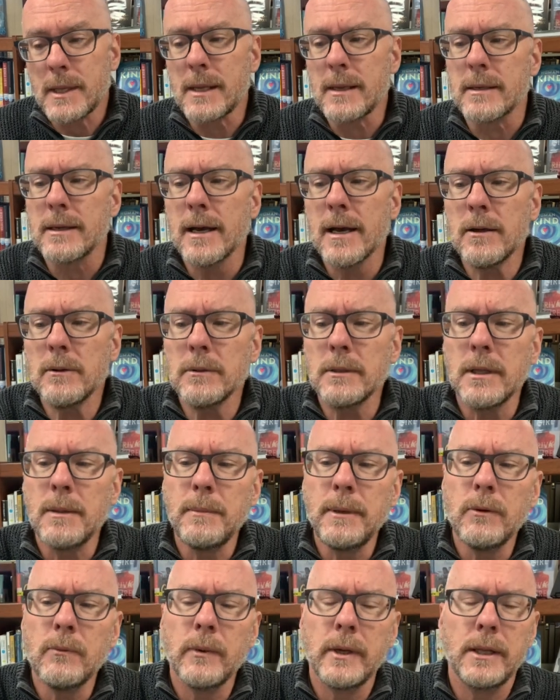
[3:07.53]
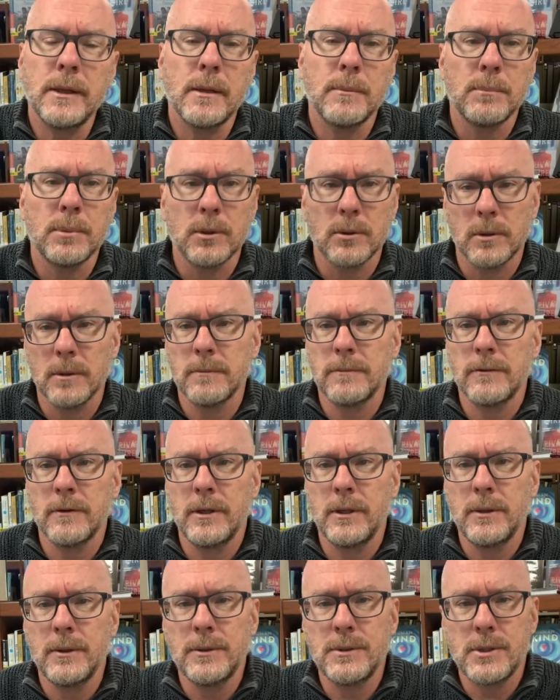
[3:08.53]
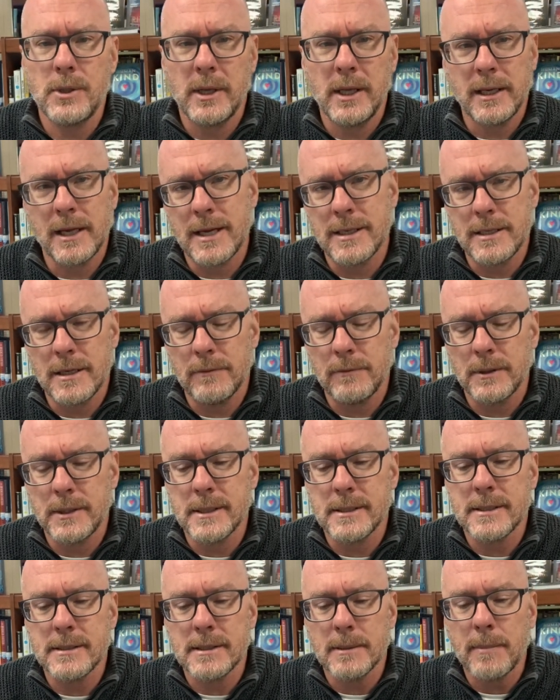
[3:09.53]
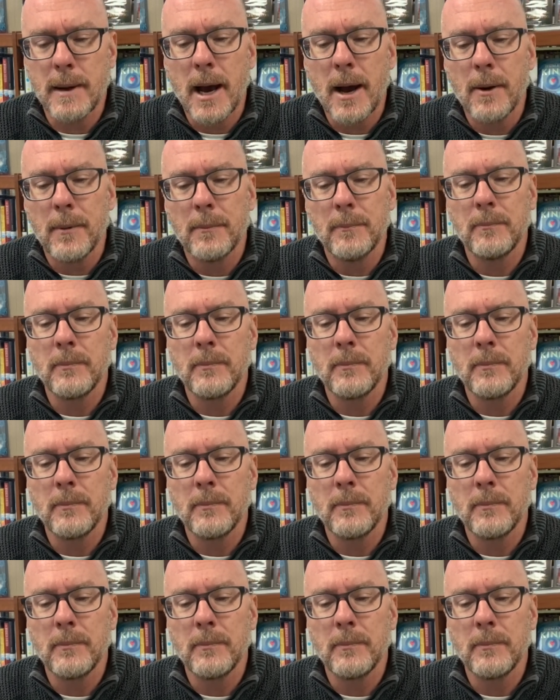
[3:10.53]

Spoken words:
Now, let me read the blurb for you so you get an idea of what this is about.